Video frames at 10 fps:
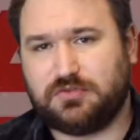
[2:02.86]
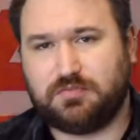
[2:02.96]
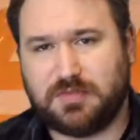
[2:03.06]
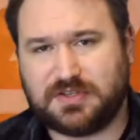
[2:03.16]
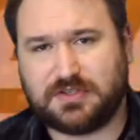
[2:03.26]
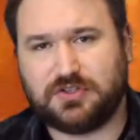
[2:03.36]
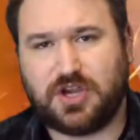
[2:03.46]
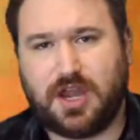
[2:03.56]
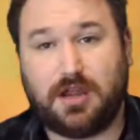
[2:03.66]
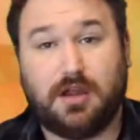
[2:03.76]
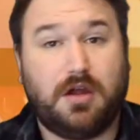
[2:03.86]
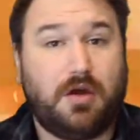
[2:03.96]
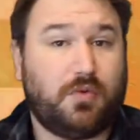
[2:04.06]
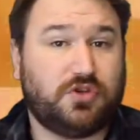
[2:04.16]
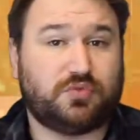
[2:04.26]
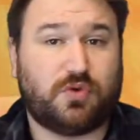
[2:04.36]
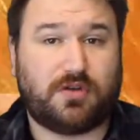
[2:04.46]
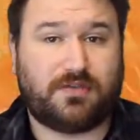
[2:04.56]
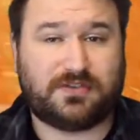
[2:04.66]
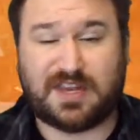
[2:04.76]
Mr. J, we just
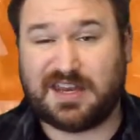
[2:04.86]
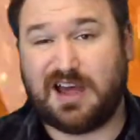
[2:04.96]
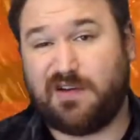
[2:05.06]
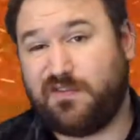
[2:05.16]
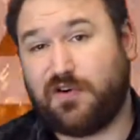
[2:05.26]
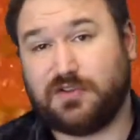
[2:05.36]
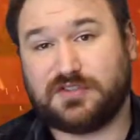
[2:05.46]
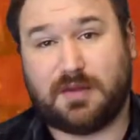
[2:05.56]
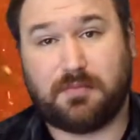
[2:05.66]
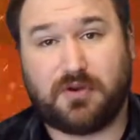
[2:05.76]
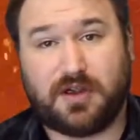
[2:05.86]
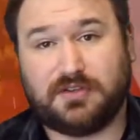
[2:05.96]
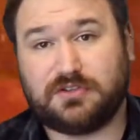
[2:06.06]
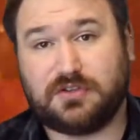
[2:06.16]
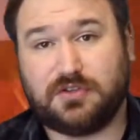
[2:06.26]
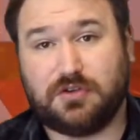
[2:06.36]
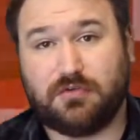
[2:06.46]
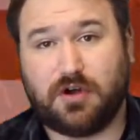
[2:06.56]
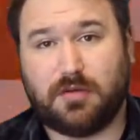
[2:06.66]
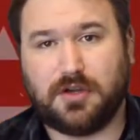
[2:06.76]
want to send out our thoughts and prayers to
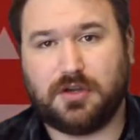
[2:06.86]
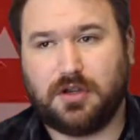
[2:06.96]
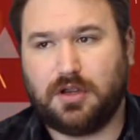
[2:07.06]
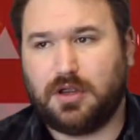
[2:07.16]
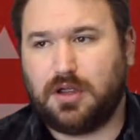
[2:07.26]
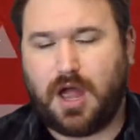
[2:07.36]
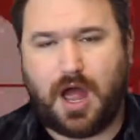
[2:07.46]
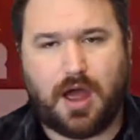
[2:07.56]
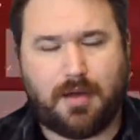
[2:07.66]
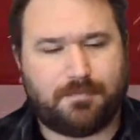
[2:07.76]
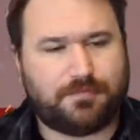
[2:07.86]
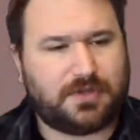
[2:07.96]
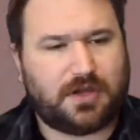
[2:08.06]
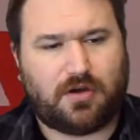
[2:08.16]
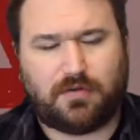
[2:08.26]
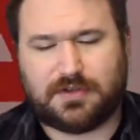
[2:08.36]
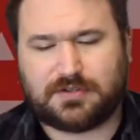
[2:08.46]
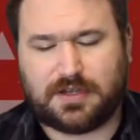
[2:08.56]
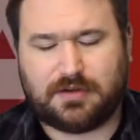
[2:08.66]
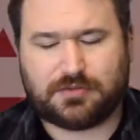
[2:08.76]
you, Roman. Obviously, it